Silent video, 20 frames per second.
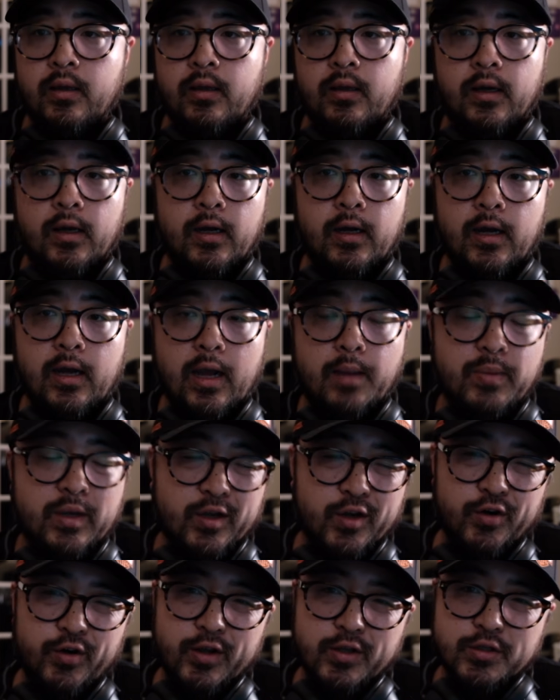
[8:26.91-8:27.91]
I'd be
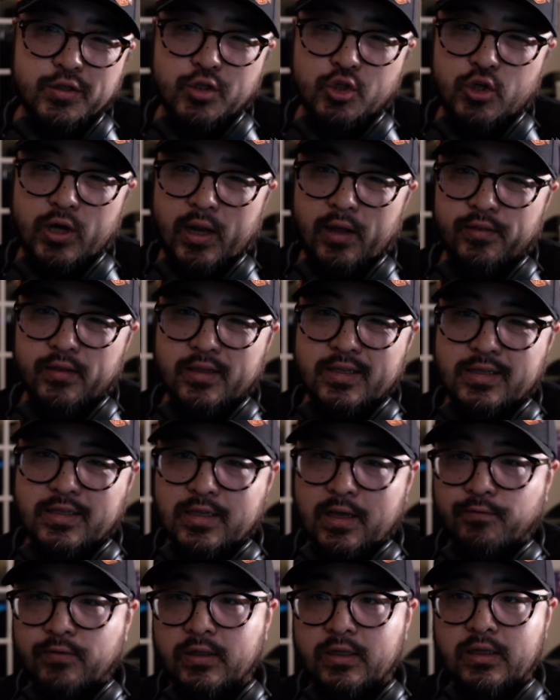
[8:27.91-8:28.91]
curious to try out the
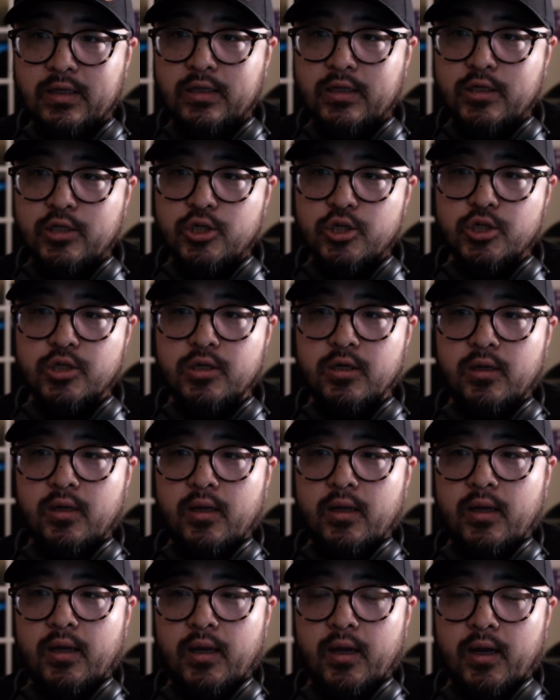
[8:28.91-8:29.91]
17-inch,
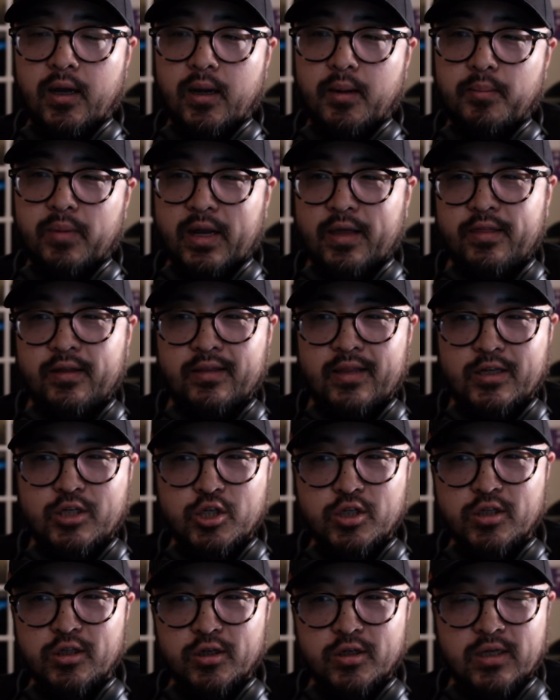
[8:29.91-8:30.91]
but I think that
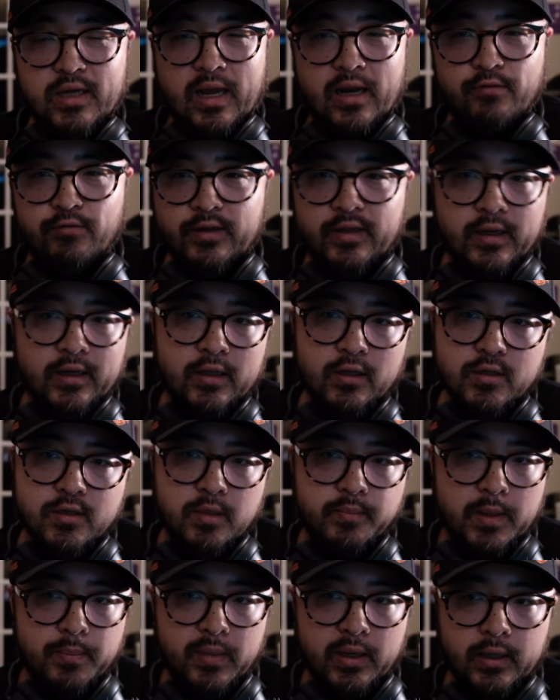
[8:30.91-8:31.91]
just looks kind of ridiculous
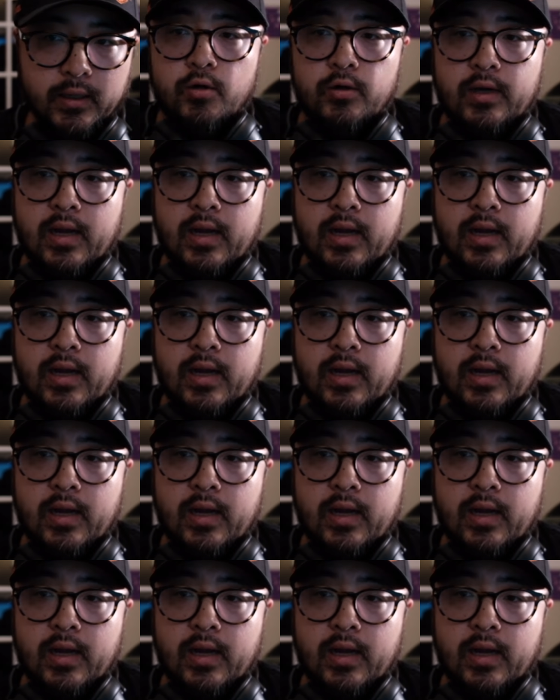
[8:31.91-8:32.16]
on my bike.